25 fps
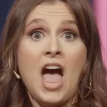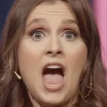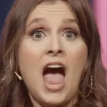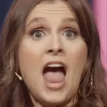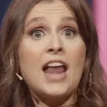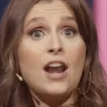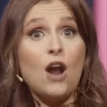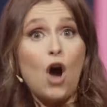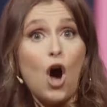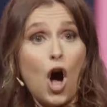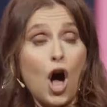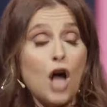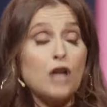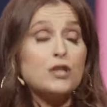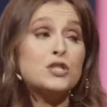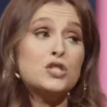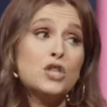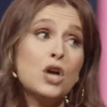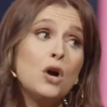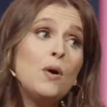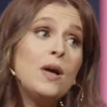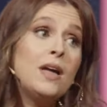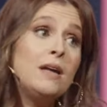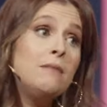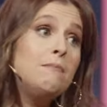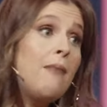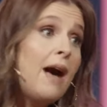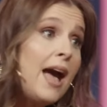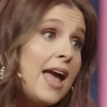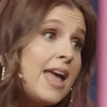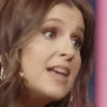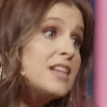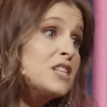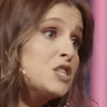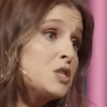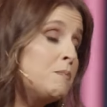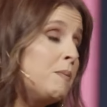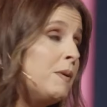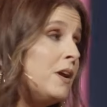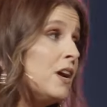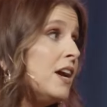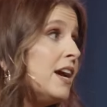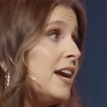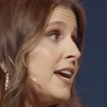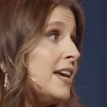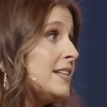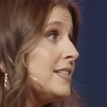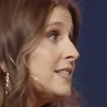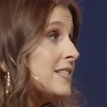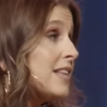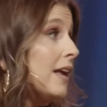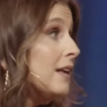And also in my experience,